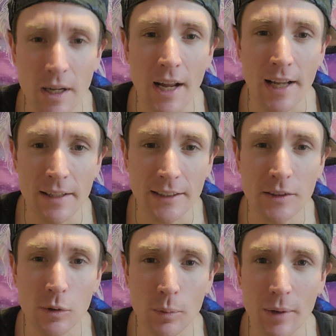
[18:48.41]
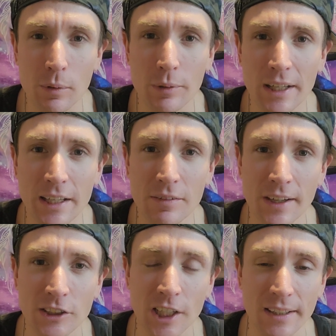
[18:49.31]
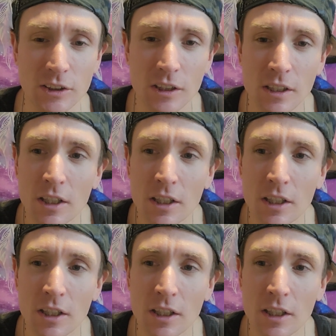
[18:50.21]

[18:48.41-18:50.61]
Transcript: And that's the only way we're really going to affect change.